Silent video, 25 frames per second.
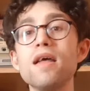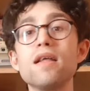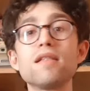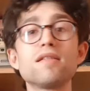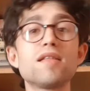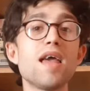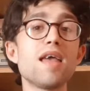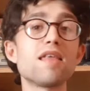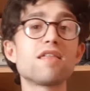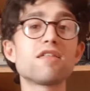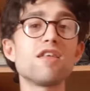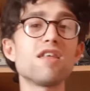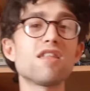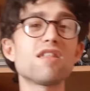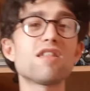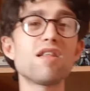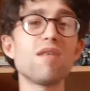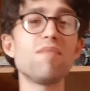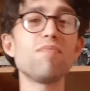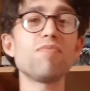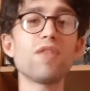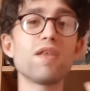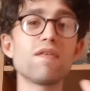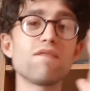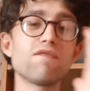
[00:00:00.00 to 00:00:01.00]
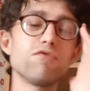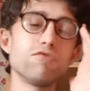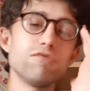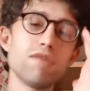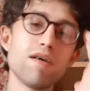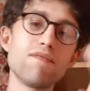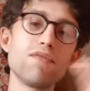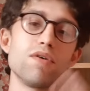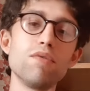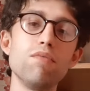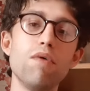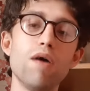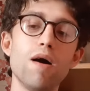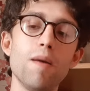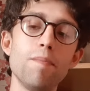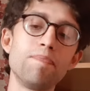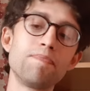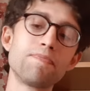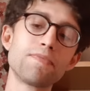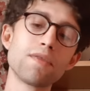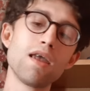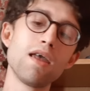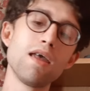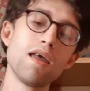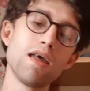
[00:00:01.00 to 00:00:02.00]
there's just something for everyone.
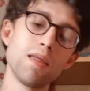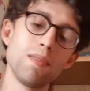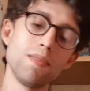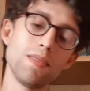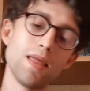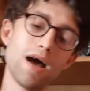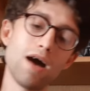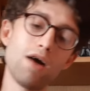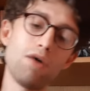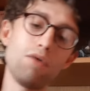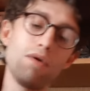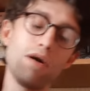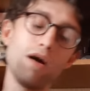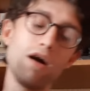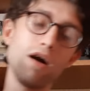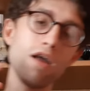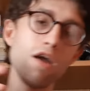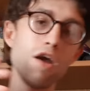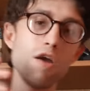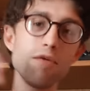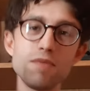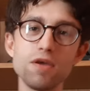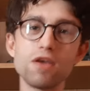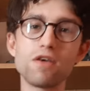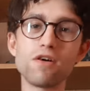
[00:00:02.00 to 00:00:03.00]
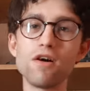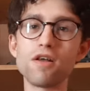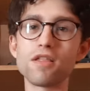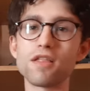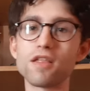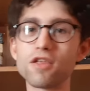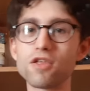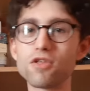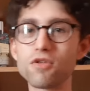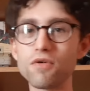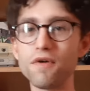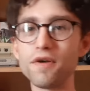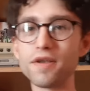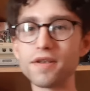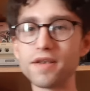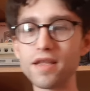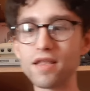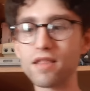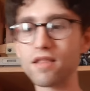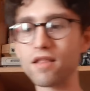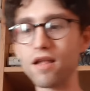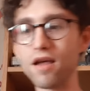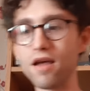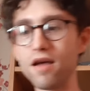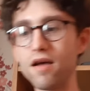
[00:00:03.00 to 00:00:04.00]
Now, I hope you guys enjoyed
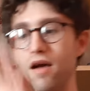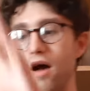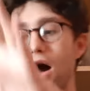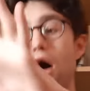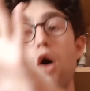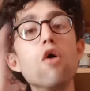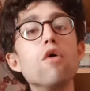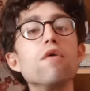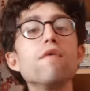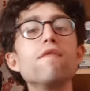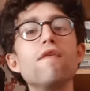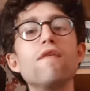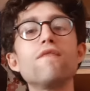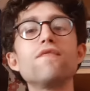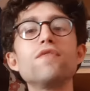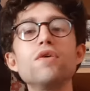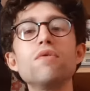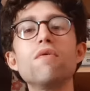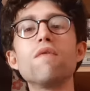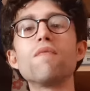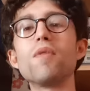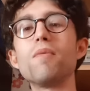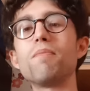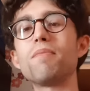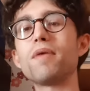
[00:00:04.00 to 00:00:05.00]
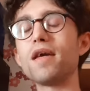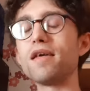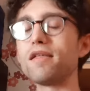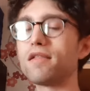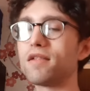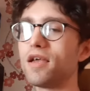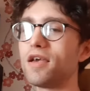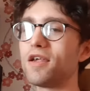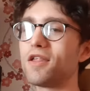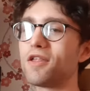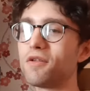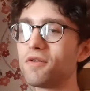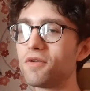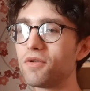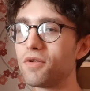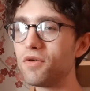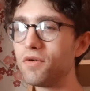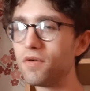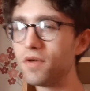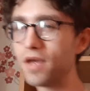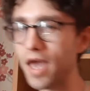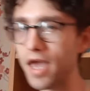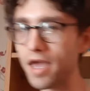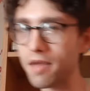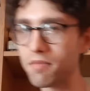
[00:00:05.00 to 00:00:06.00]
this overview of the PlayStation
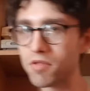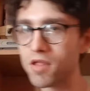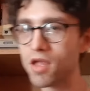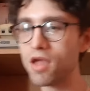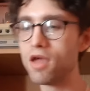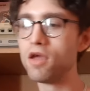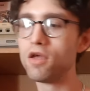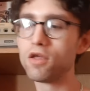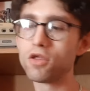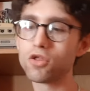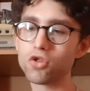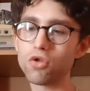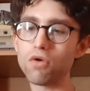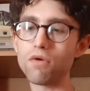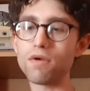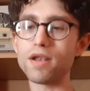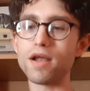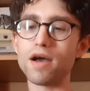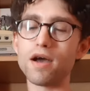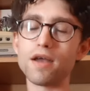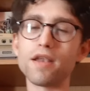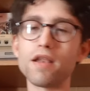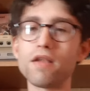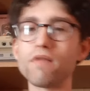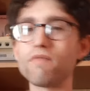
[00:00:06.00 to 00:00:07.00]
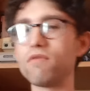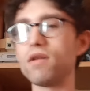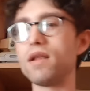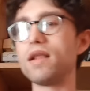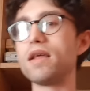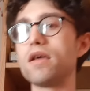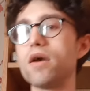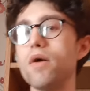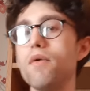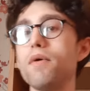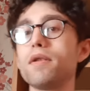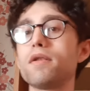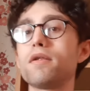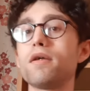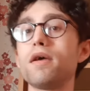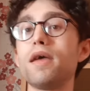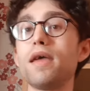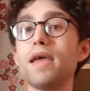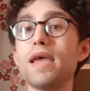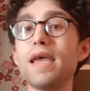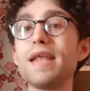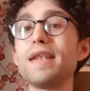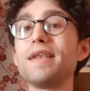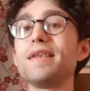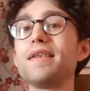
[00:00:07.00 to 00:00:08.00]
2 game. Sorry that I didn't really go into
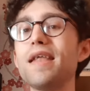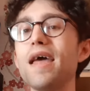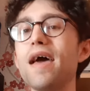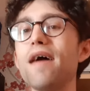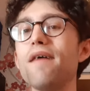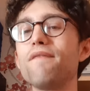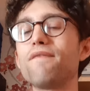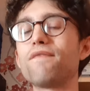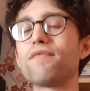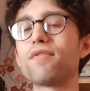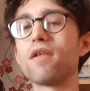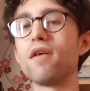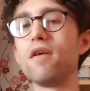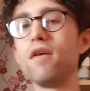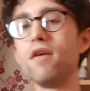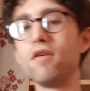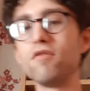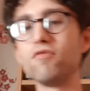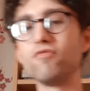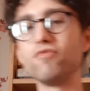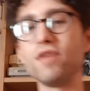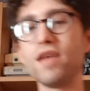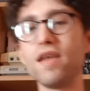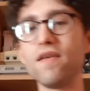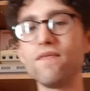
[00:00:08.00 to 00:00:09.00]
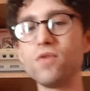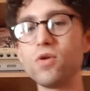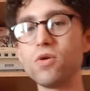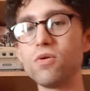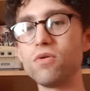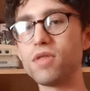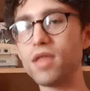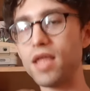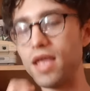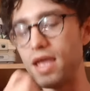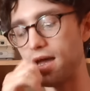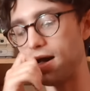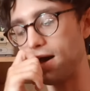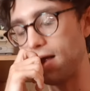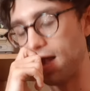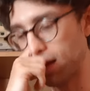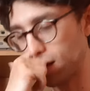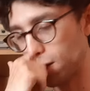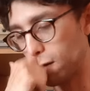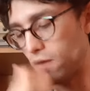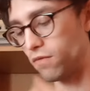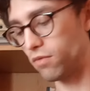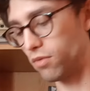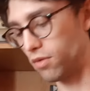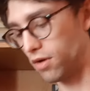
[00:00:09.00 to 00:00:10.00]
in-depth reviews here. That's
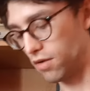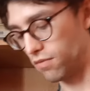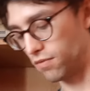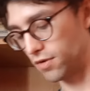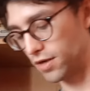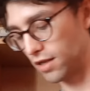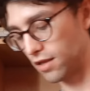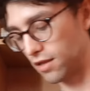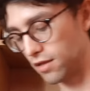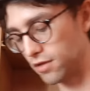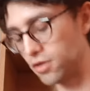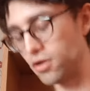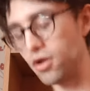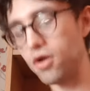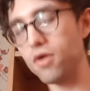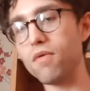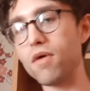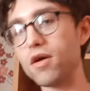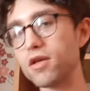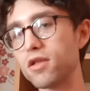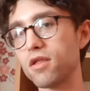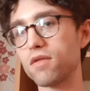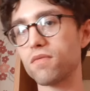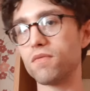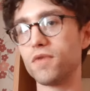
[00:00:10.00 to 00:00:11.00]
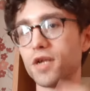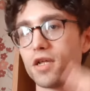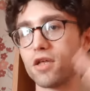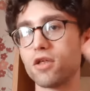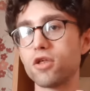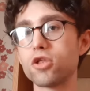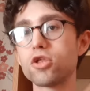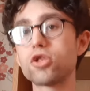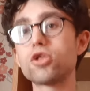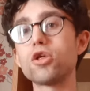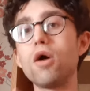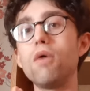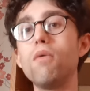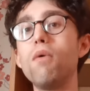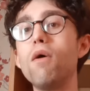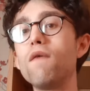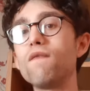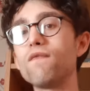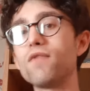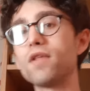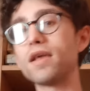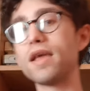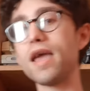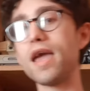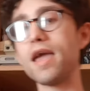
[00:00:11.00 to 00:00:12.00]
not what I wanted to do. I just wanted to show
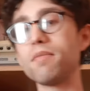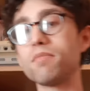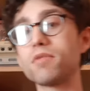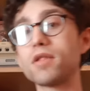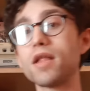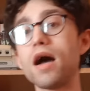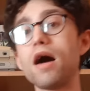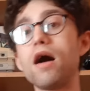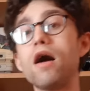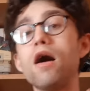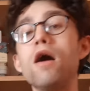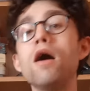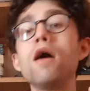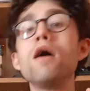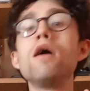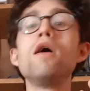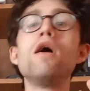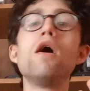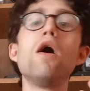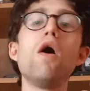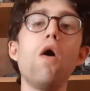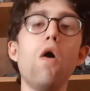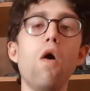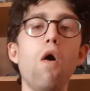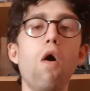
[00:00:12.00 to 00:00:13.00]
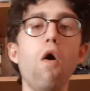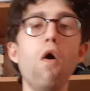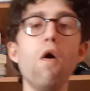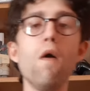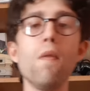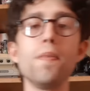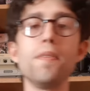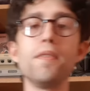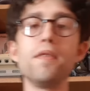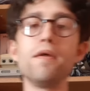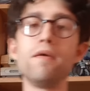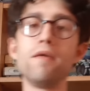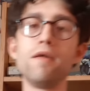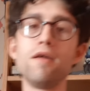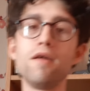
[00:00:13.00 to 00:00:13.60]
off the games that are on